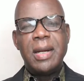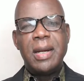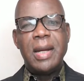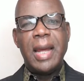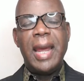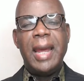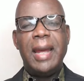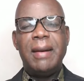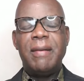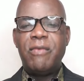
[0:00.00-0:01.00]

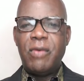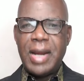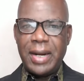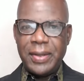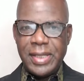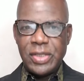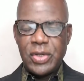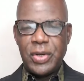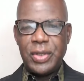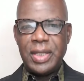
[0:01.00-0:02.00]
and for that
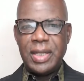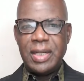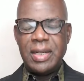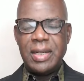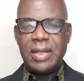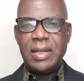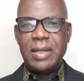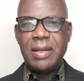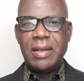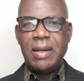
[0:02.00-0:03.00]
reason,
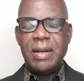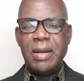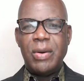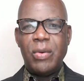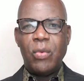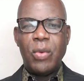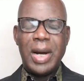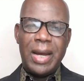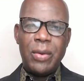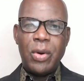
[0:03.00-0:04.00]

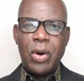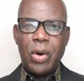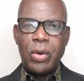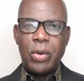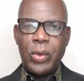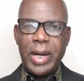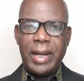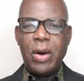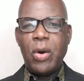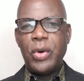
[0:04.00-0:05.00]

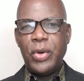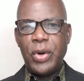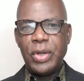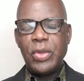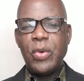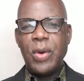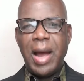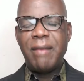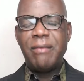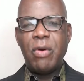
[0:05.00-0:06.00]
whether or not you
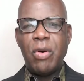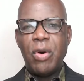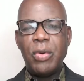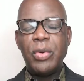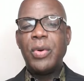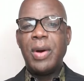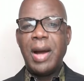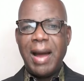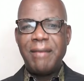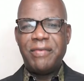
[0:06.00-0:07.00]
have or you don't
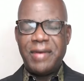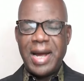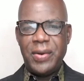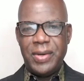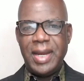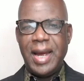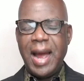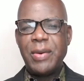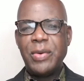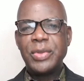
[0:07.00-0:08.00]
have fire in the
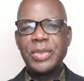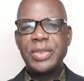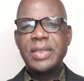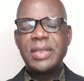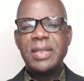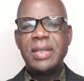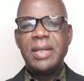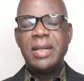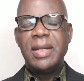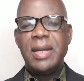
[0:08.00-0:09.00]
house,
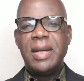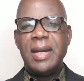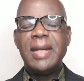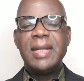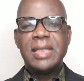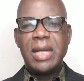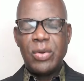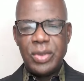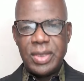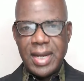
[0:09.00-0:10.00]
it is a
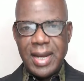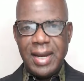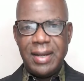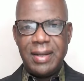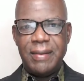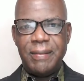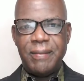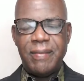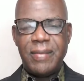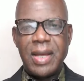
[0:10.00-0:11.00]
good thing
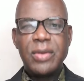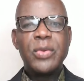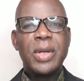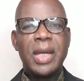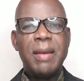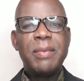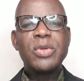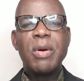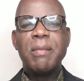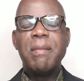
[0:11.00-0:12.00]
to keep
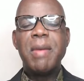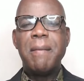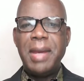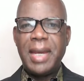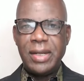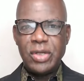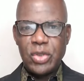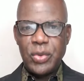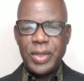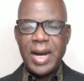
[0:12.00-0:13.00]
some baking
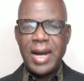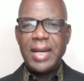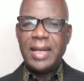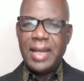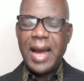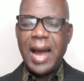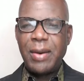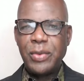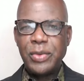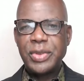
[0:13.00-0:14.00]
soda in the
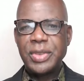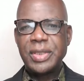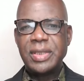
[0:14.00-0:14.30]
house.